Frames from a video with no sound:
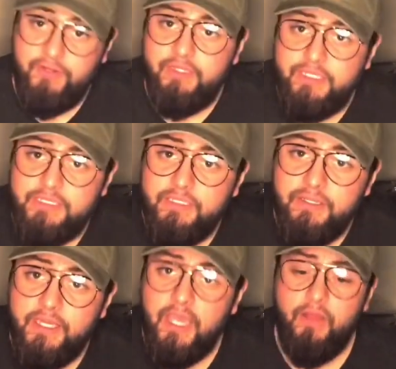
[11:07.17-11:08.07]
to conceal
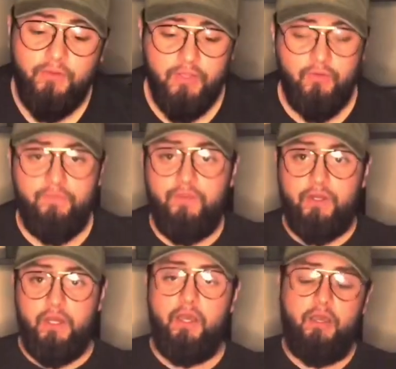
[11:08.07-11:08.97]
and carry, or if you're
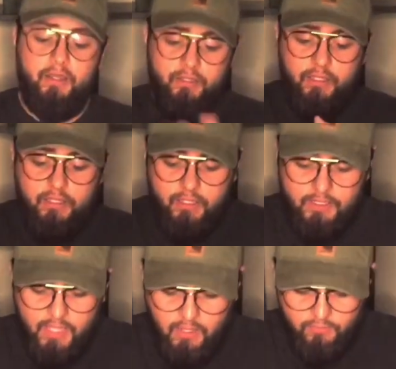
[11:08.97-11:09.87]
going to hunt.
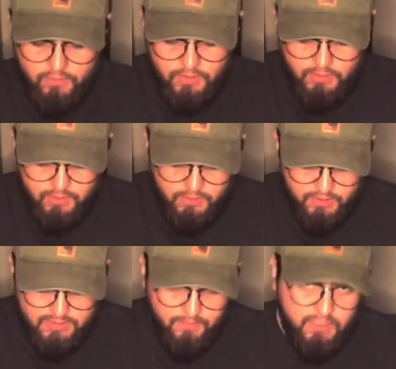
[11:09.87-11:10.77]
Now,
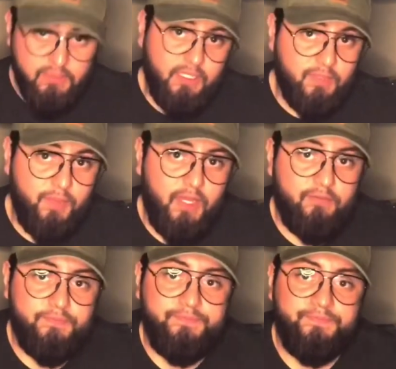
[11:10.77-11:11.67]
something to think
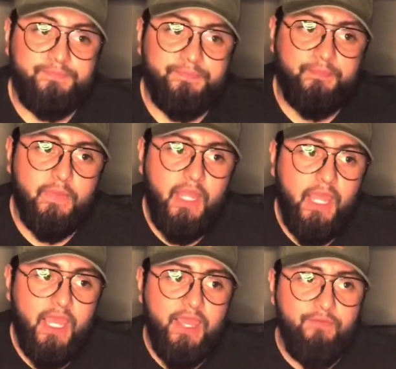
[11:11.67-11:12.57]
about.
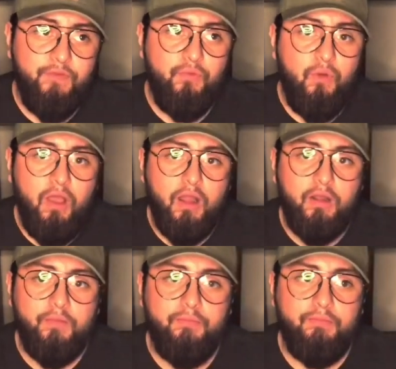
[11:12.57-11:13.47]
If you
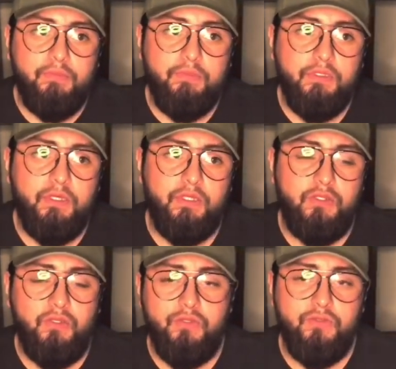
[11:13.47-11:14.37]
are
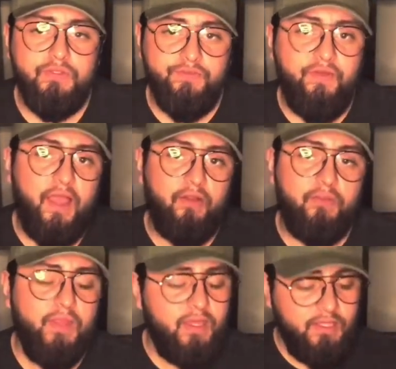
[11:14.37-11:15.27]
going to use a
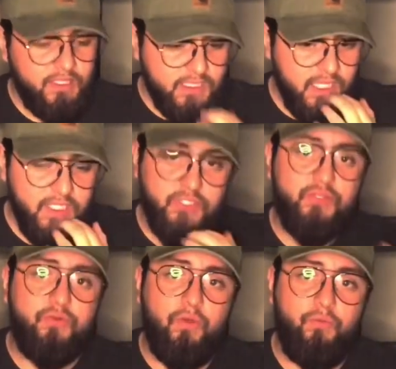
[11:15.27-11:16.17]
firearm, now it is each
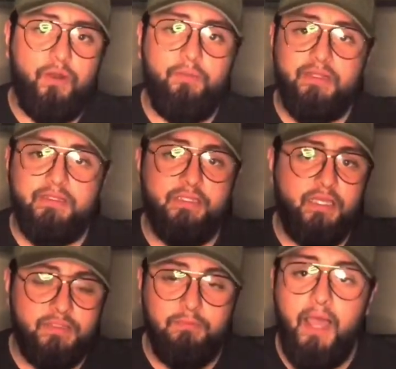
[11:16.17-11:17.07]
to their own. What I'm about to
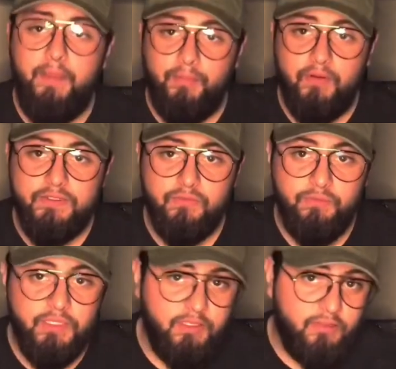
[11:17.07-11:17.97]
say is my personal
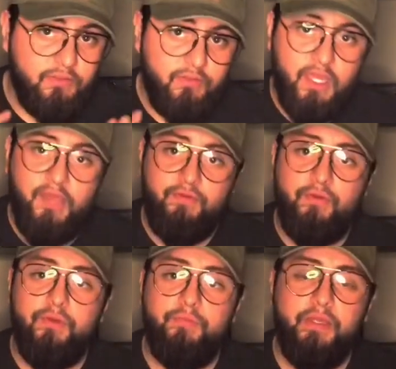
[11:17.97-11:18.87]
opinion. You can have your
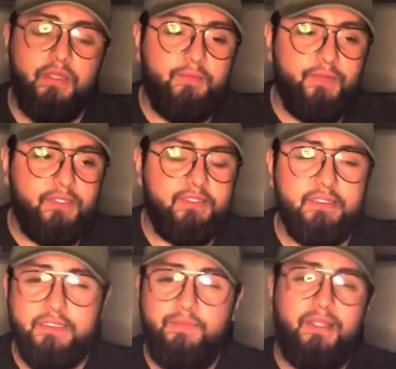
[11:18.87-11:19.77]
own opinion, but this
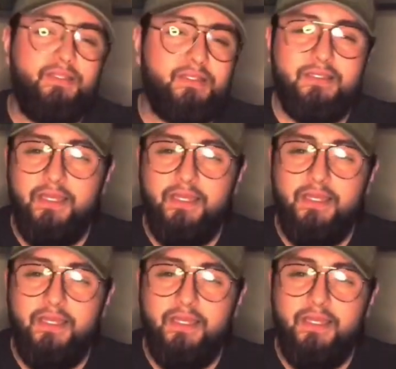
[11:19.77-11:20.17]
is something just